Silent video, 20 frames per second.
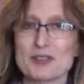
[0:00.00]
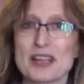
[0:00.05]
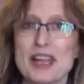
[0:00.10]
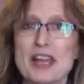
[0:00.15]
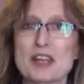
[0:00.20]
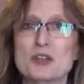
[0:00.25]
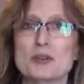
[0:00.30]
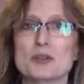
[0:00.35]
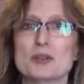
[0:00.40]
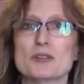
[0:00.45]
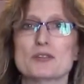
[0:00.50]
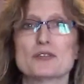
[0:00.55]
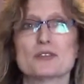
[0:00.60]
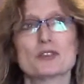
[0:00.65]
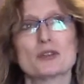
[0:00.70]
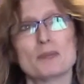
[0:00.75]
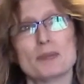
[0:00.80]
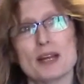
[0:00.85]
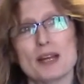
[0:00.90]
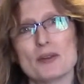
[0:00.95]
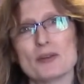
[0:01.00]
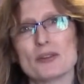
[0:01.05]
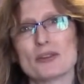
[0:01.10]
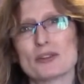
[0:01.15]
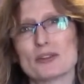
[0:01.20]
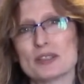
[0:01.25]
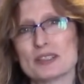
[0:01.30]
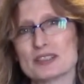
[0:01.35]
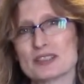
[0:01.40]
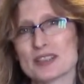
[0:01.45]
and nuke it for about
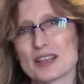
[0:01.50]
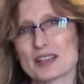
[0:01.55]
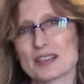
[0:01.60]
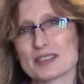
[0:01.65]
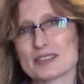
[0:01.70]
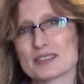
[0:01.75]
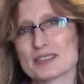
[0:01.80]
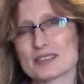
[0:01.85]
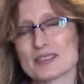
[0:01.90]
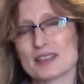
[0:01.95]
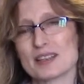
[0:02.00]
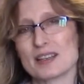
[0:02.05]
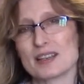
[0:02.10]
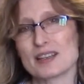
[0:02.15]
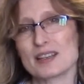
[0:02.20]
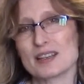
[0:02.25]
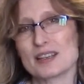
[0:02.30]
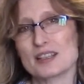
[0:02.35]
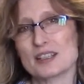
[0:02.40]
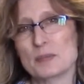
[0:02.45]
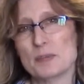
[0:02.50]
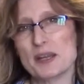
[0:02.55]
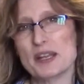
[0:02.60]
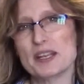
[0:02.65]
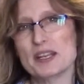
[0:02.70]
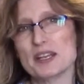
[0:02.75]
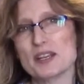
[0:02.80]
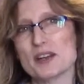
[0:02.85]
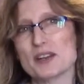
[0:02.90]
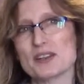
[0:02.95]
30 seconds.
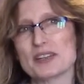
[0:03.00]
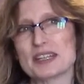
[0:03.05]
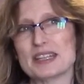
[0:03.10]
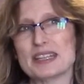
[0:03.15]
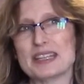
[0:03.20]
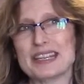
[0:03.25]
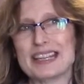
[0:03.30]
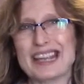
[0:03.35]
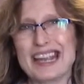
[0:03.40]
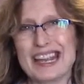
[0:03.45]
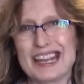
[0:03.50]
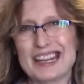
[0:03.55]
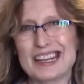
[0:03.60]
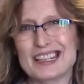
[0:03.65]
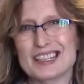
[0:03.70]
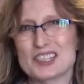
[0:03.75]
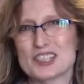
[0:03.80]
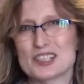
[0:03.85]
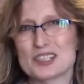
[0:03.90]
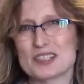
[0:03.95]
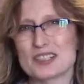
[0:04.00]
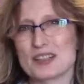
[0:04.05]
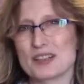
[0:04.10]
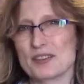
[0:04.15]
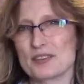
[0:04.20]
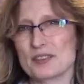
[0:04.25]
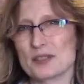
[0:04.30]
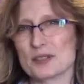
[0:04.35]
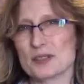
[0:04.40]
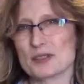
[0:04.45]
Depending on the age
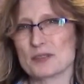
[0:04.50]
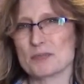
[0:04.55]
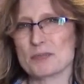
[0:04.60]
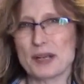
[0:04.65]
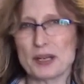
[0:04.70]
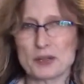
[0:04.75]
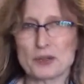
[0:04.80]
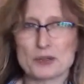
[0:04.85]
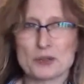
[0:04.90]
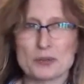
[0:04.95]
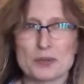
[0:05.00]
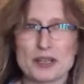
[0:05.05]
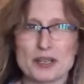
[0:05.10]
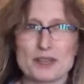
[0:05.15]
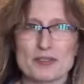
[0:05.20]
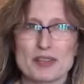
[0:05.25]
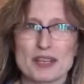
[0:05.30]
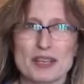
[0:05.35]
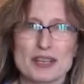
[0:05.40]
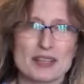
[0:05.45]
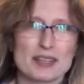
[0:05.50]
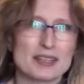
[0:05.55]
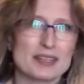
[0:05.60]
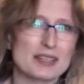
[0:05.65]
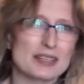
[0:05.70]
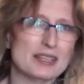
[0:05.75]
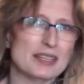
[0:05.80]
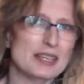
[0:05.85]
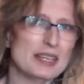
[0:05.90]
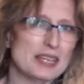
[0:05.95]
of your microwave, the
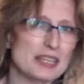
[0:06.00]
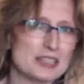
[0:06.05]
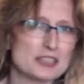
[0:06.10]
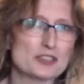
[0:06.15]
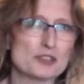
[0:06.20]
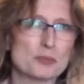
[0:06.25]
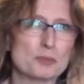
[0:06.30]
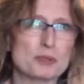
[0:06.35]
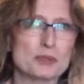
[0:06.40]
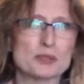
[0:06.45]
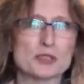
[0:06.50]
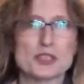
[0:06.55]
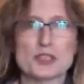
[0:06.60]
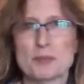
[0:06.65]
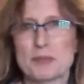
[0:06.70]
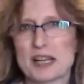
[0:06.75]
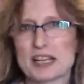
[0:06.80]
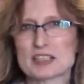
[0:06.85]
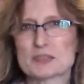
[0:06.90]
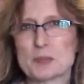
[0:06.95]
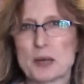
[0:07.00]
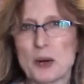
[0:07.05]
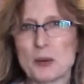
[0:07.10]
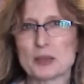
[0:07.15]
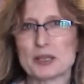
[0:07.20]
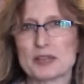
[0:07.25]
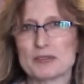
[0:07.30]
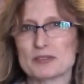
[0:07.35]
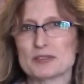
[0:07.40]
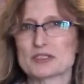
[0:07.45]
heat distribution and max power
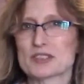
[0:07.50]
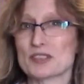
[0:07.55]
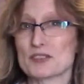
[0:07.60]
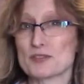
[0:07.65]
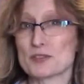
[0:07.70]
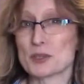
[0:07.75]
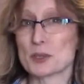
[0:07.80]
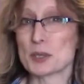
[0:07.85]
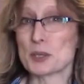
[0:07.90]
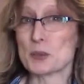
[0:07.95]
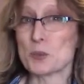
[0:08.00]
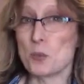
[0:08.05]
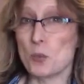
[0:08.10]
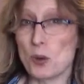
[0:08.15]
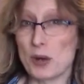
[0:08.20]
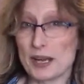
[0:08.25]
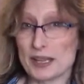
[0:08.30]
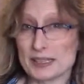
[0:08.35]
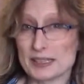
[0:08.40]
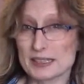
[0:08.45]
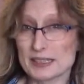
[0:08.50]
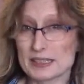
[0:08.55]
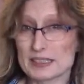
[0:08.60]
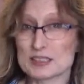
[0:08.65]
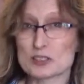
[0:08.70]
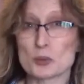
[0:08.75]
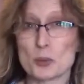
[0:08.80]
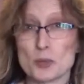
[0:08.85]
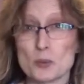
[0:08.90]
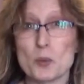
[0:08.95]
levels can vary widely,
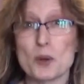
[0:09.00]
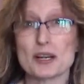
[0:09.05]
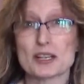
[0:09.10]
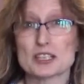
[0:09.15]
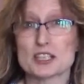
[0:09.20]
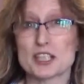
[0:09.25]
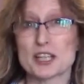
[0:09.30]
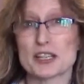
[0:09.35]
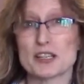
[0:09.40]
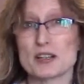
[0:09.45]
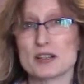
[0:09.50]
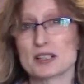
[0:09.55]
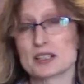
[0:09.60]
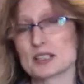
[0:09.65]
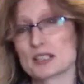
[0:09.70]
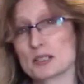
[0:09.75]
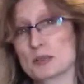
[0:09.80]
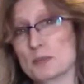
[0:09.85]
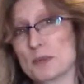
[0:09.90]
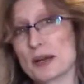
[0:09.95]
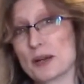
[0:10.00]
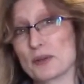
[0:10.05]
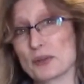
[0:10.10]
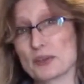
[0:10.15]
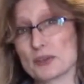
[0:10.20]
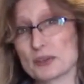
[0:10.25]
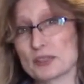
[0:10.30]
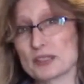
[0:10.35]
so I'd want to check on it at about 30